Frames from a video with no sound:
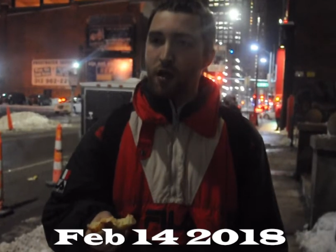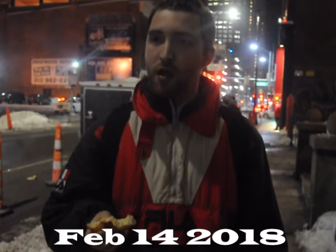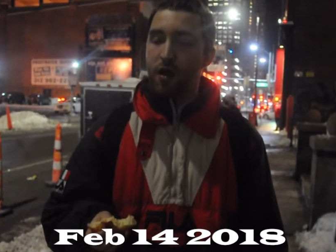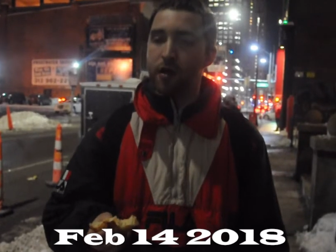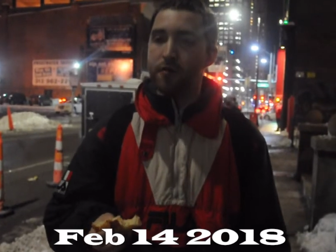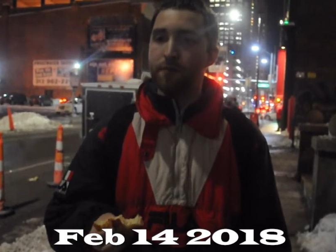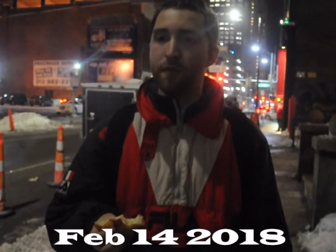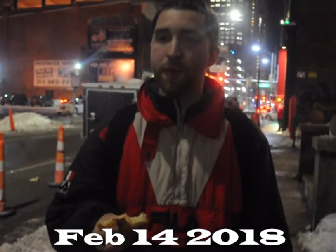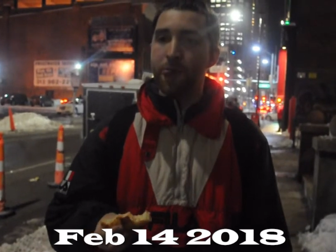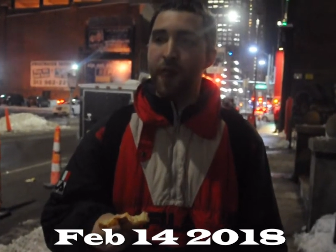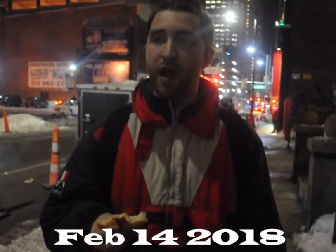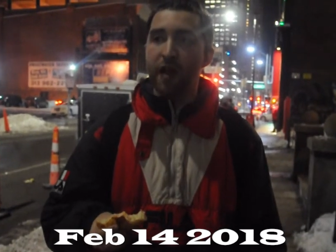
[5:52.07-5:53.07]
Um,
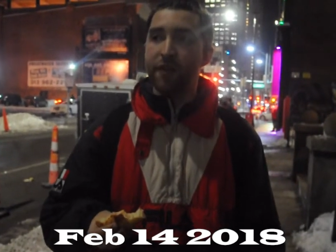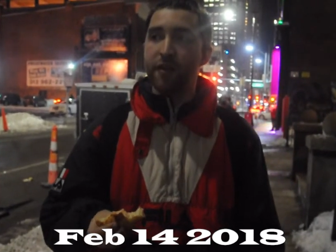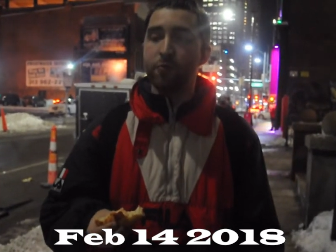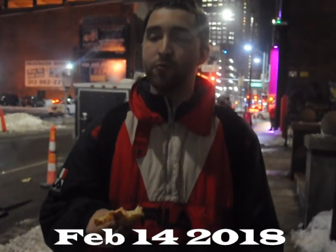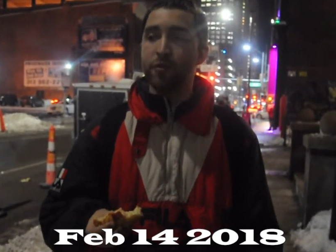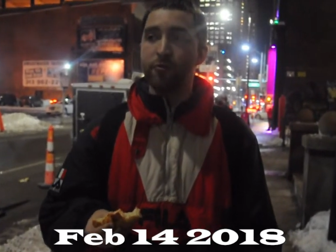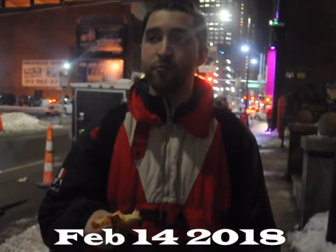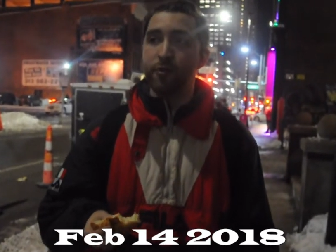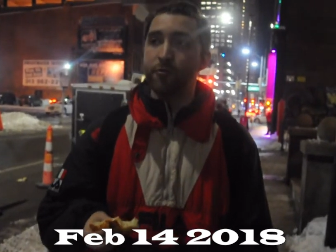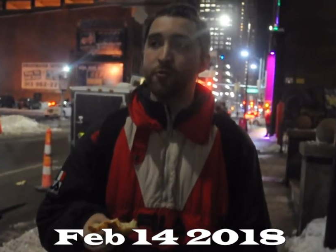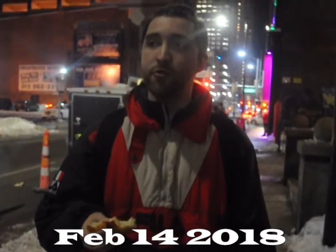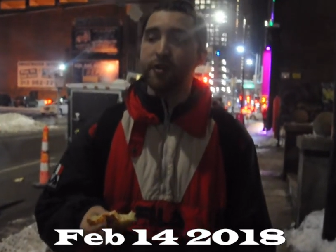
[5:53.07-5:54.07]
I think we, we
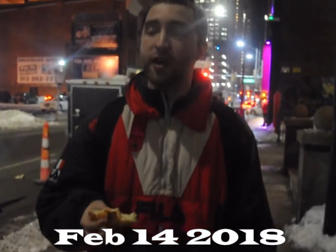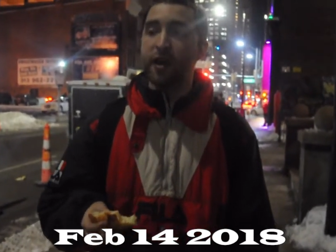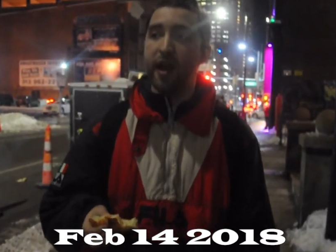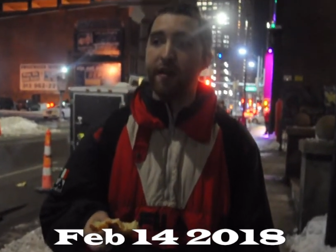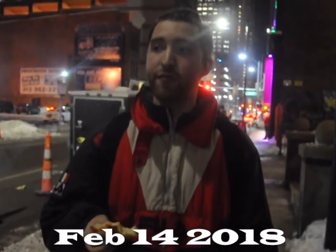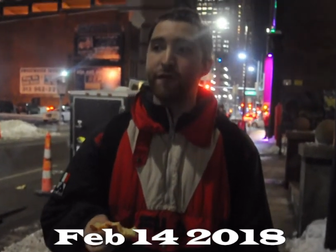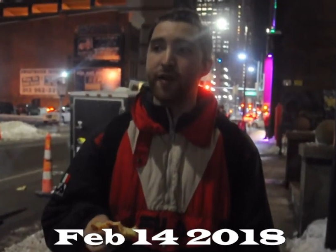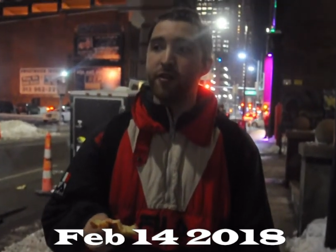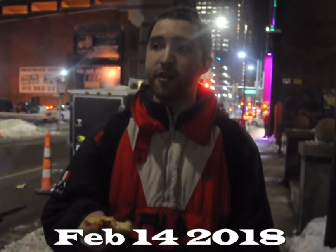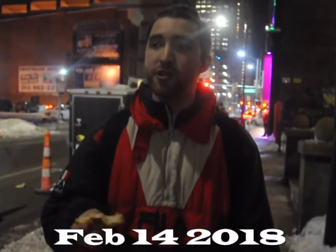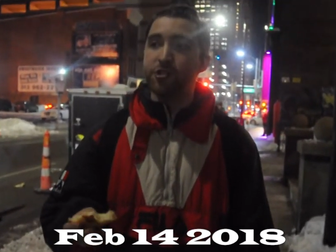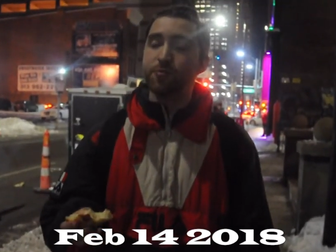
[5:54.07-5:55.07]
really kind of have the
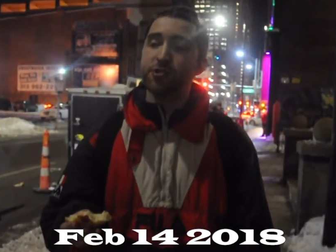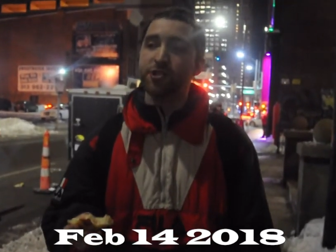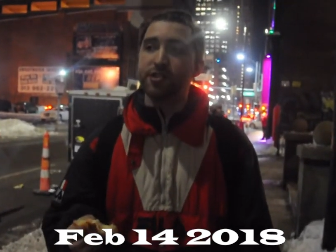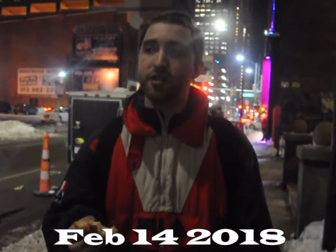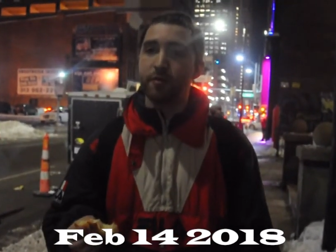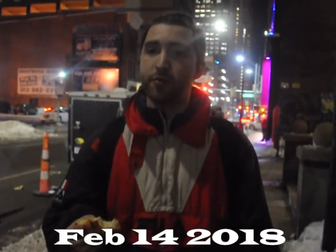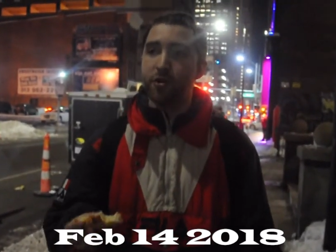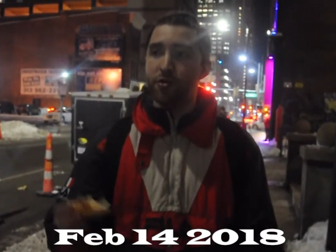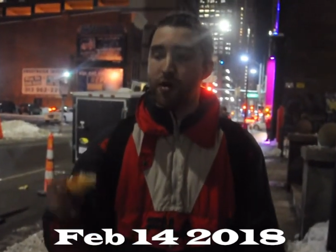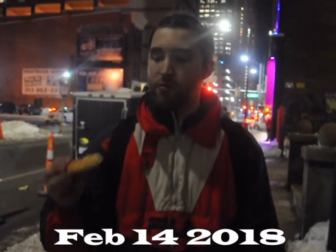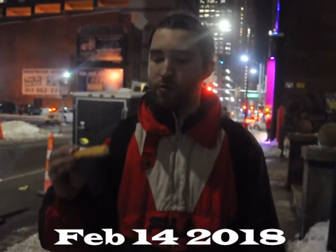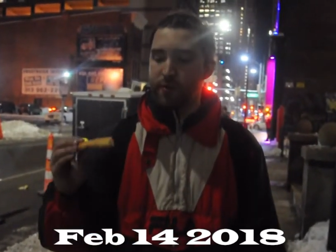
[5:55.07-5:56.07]
foundation. We just need to build
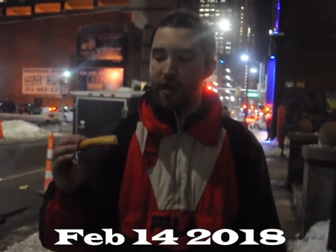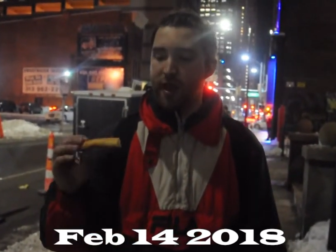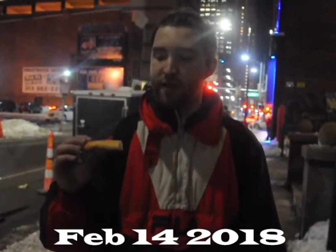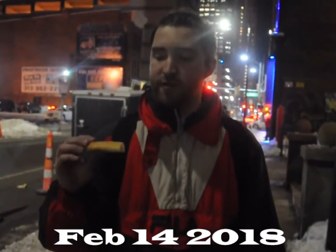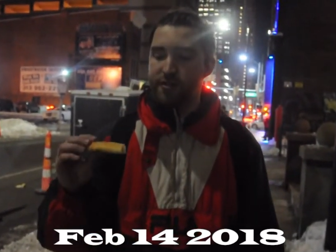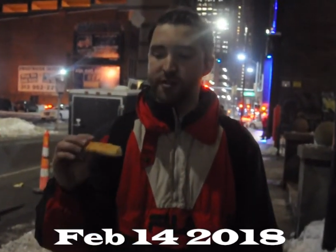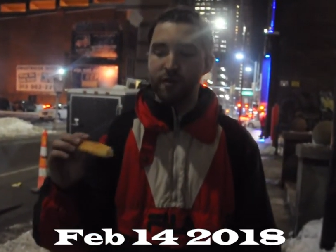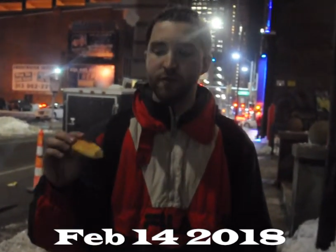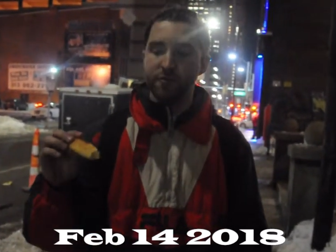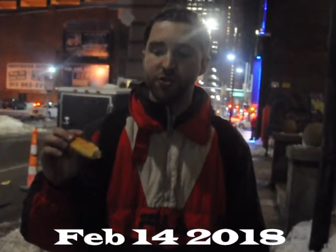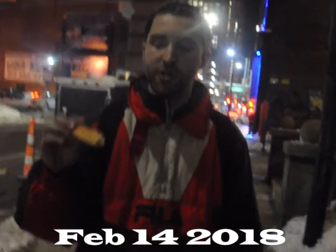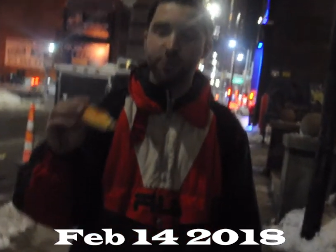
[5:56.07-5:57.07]
around what we have instead of
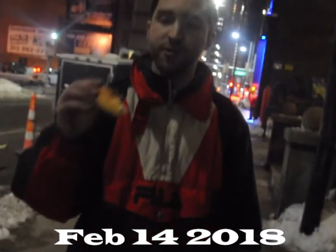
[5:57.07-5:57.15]
trying to